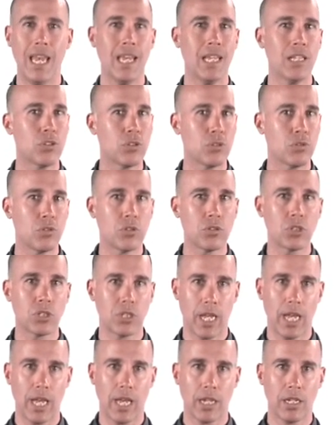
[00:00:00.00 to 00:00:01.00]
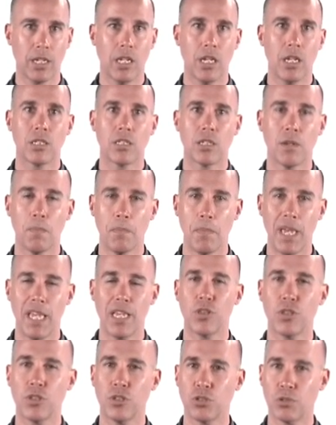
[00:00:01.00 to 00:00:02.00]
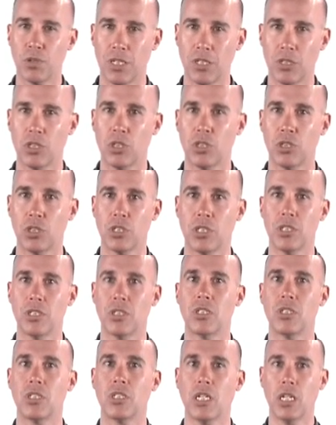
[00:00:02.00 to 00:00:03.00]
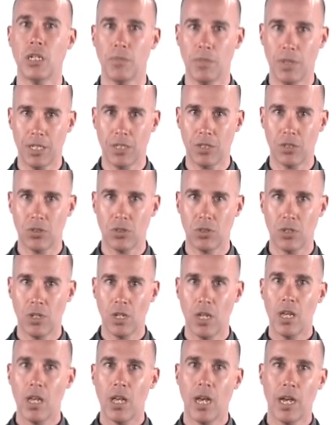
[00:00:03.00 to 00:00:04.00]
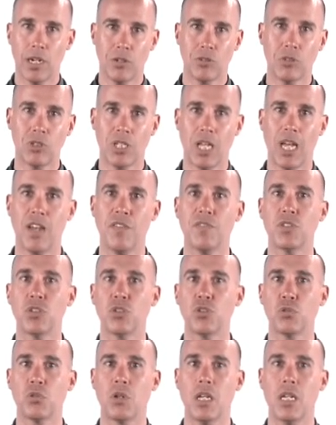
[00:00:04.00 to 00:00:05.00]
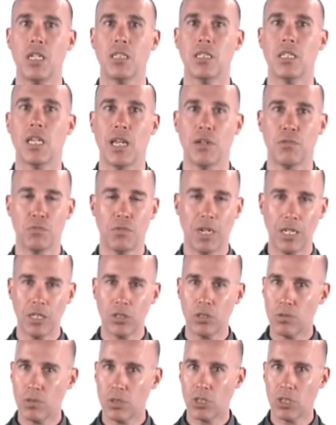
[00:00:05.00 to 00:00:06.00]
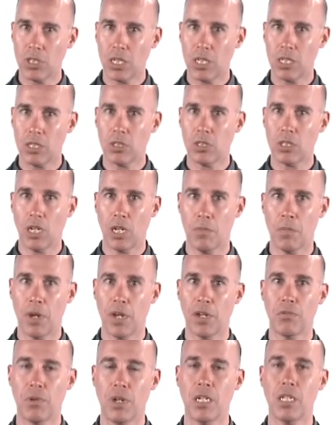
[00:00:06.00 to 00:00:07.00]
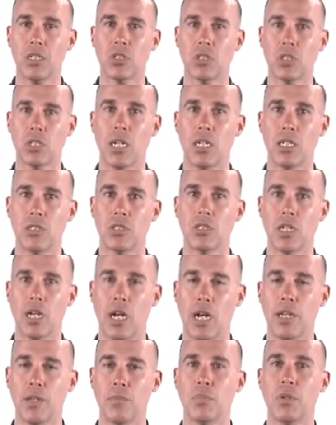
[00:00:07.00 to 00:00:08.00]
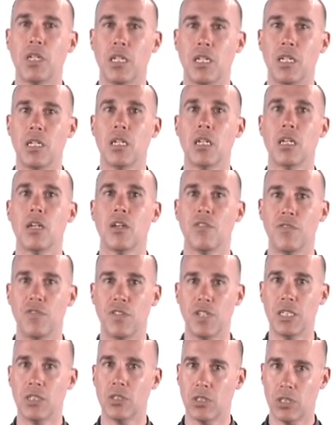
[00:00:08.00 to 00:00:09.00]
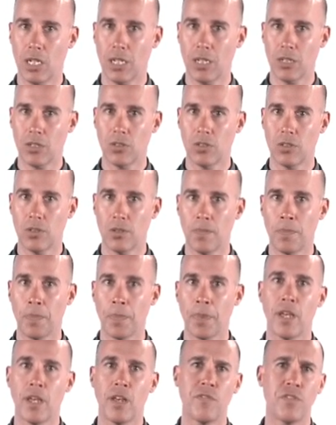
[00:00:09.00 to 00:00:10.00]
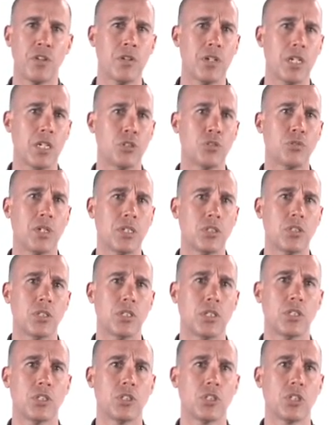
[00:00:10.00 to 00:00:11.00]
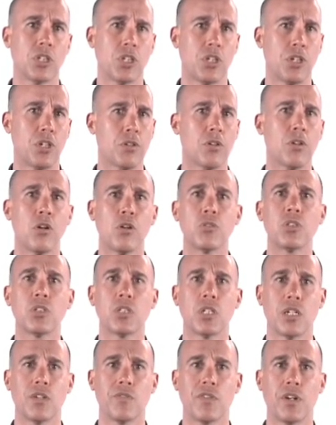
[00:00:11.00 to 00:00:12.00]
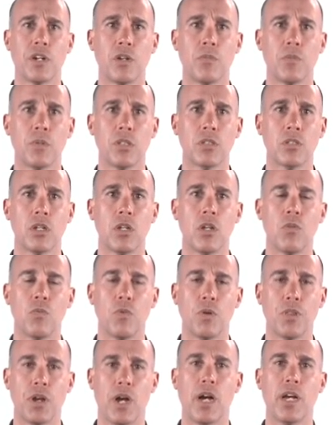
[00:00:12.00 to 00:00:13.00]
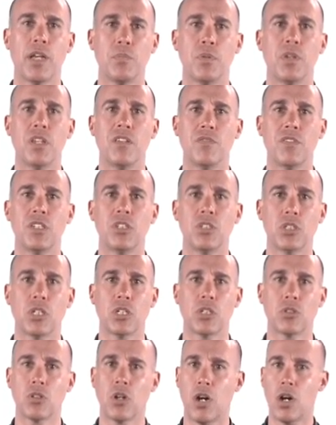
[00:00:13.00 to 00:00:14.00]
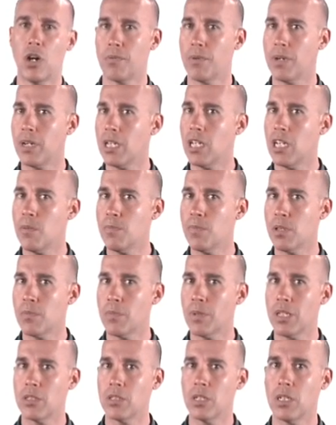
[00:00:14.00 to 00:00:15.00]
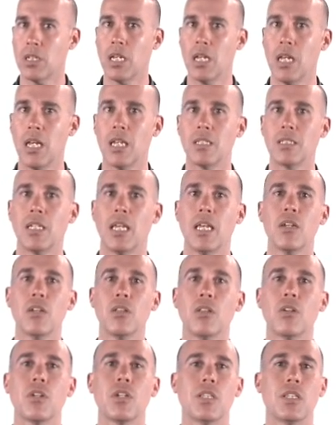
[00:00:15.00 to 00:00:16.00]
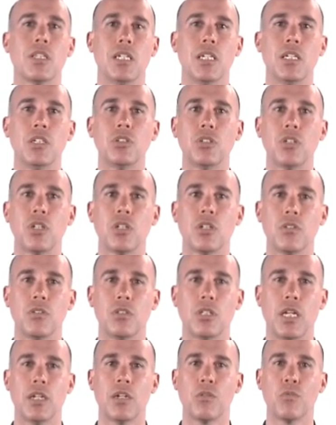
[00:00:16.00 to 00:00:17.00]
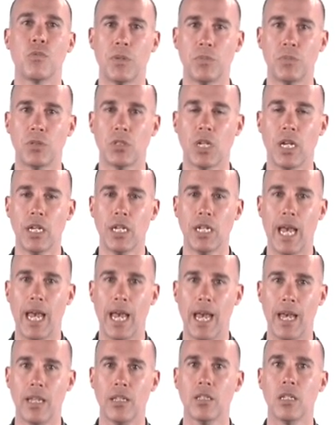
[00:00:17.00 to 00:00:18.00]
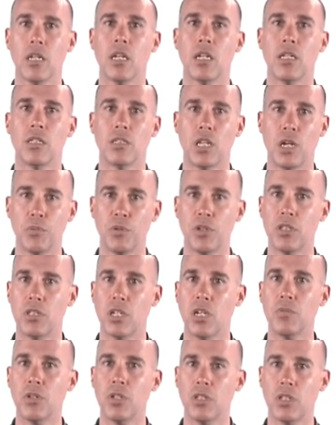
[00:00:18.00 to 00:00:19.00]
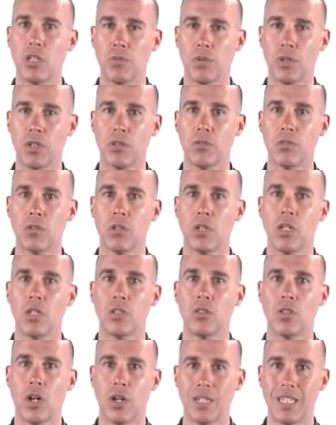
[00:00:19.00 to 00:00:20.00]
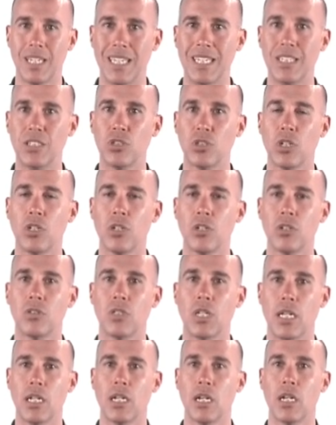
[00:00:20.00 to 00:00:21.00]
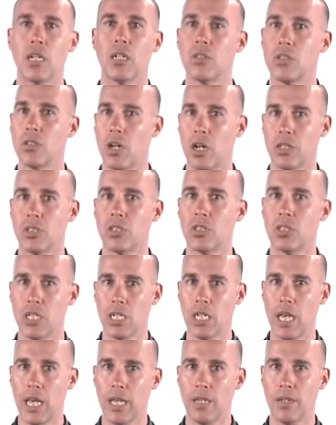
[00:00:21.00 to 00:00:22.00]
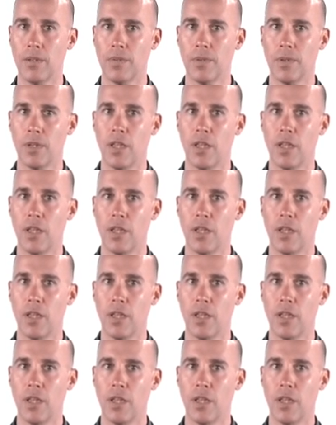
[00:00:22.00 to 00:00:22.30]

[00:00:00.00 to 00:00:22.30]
and dual stack to make the transition seamless. And our staff is trained and ready to assist in migrating sites to IPv6. If you're interested in a secure hosting environment with IPv6 already implemented, take a look at the eSecure Data website at www.esecuredata.ca.